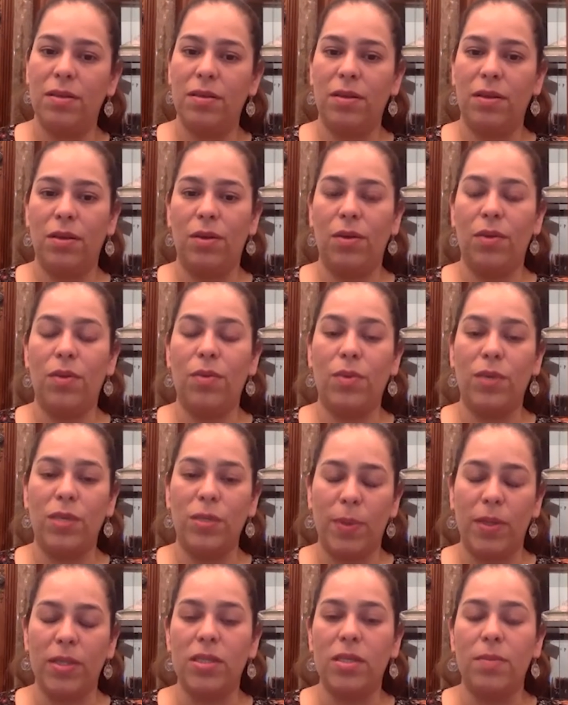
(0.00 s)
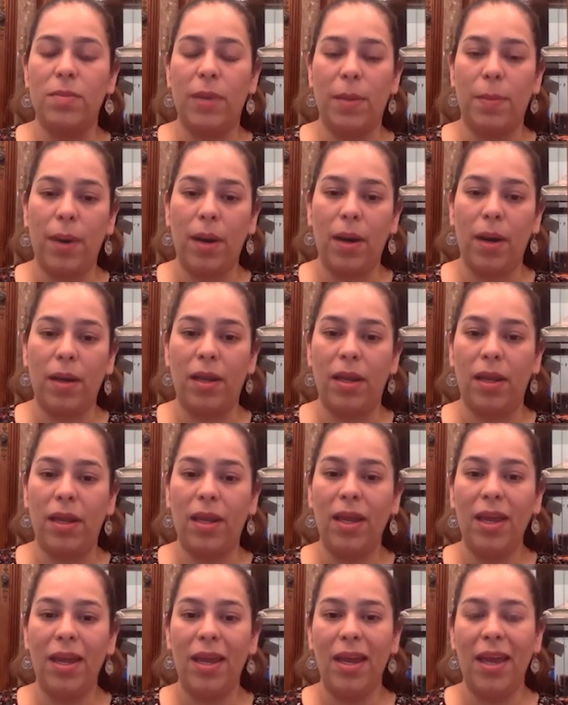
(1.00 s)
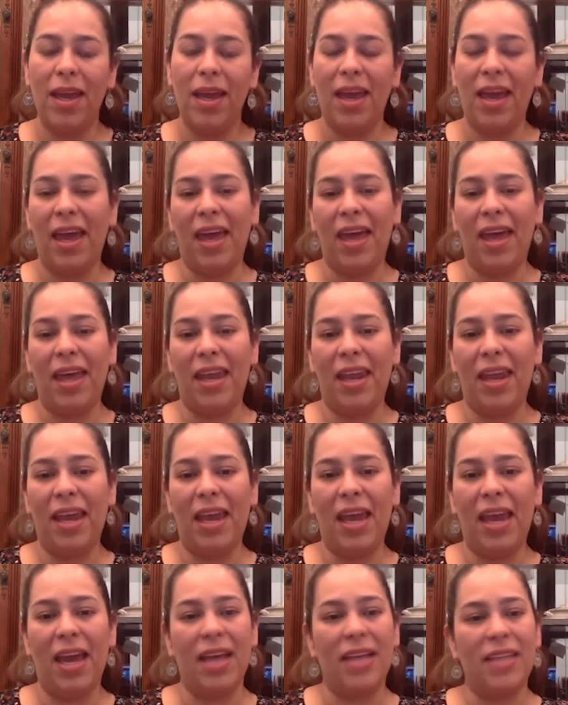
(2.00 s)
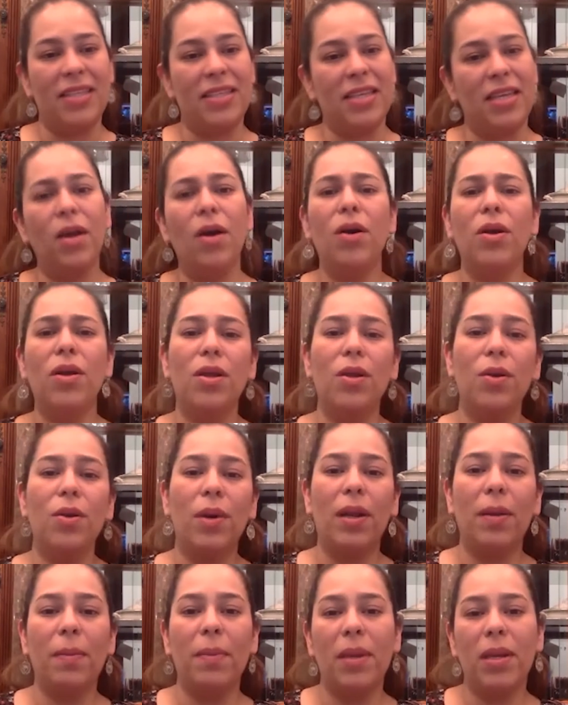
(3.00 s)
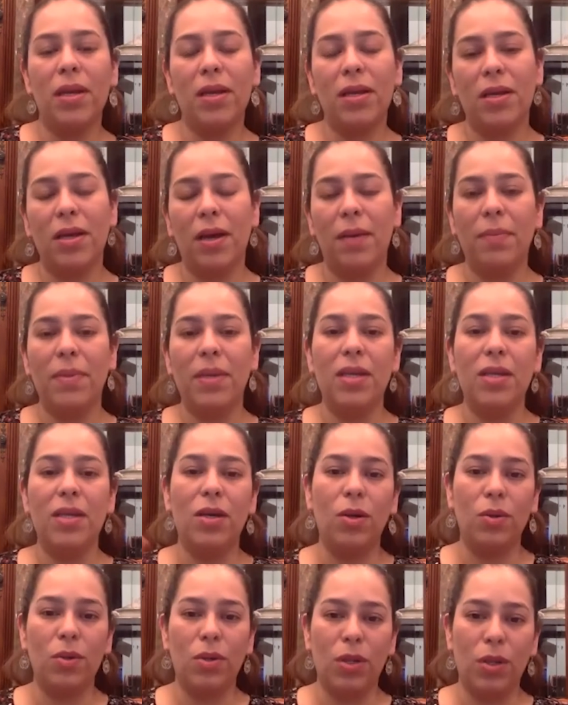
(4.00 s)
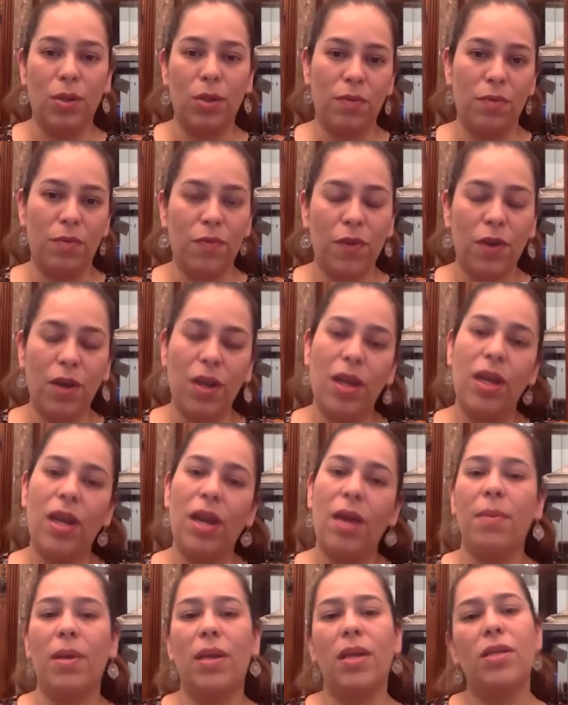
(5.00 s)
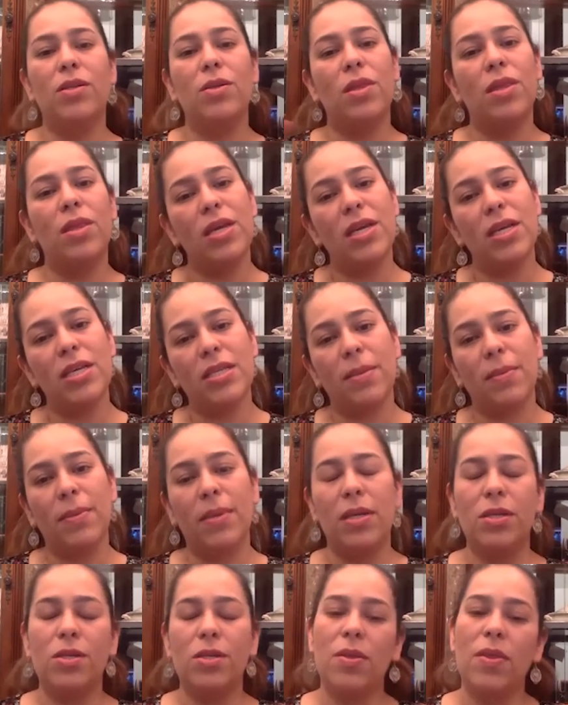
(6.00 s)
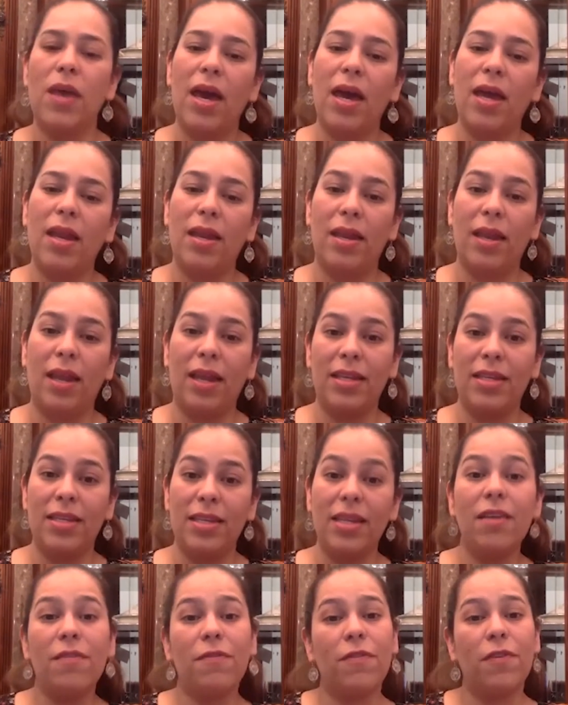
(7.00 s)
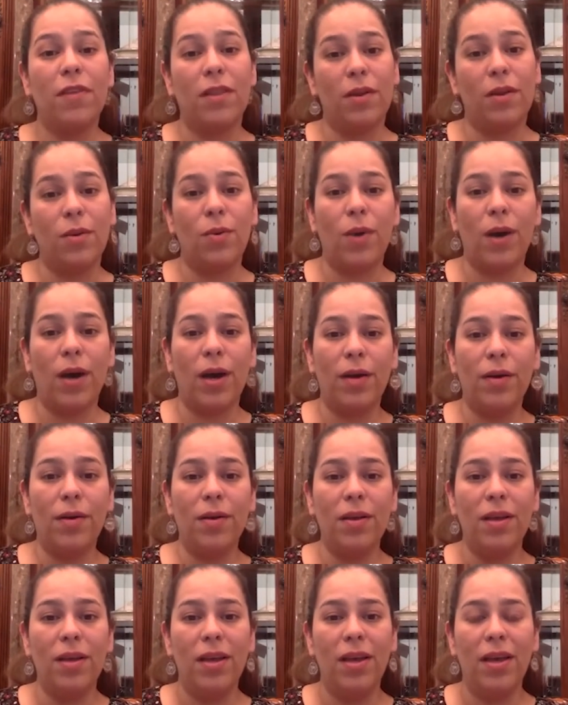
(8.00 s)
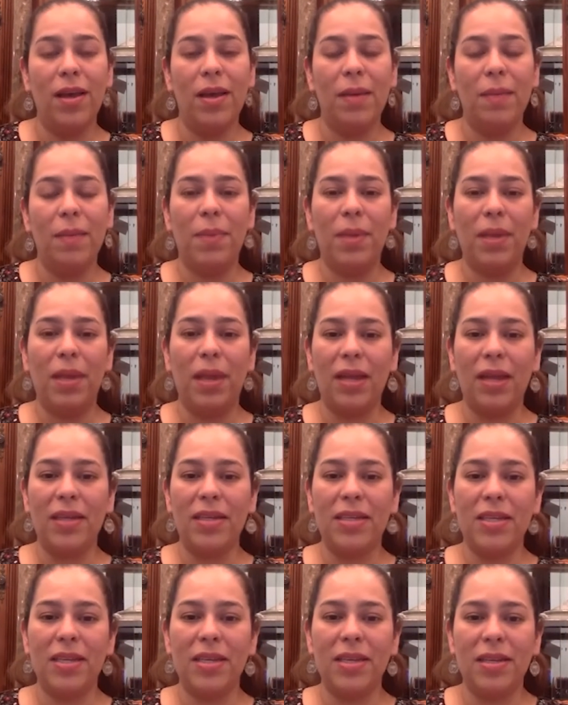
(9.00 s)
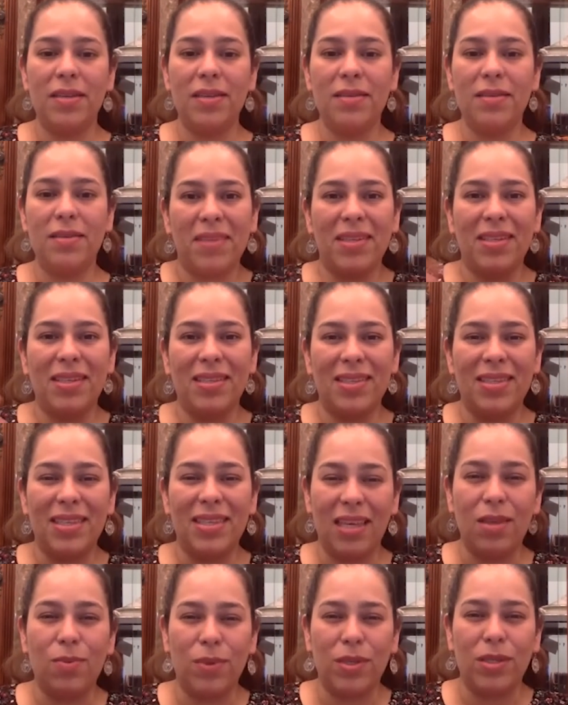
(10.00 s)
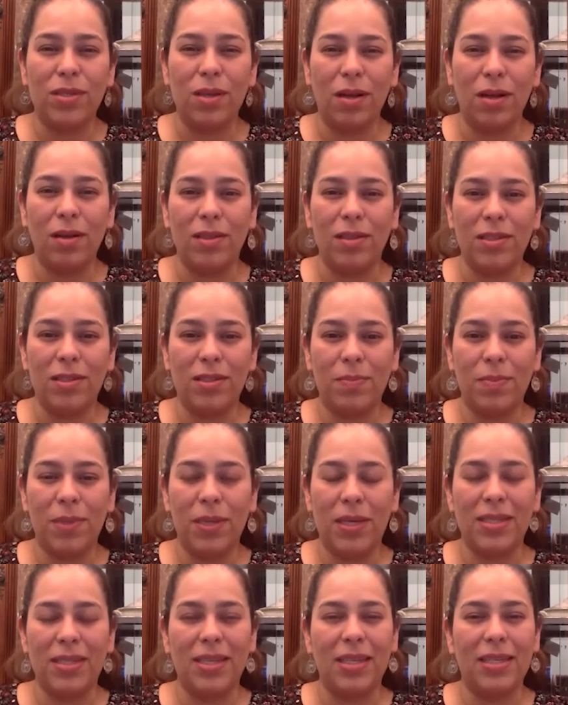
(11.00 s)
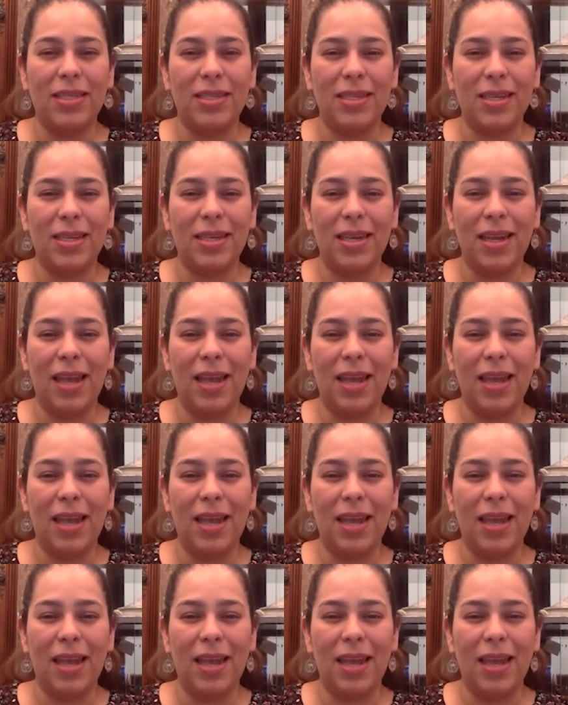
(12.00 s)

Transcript: you know, the response in my body. Mm-hmm. And I had said, oh, you know what, I'm gonna I'm gonna go gluten free. I'm gonna do this. I'm gonna do that. And I did it for a little while, but I didn't see the results because I didn't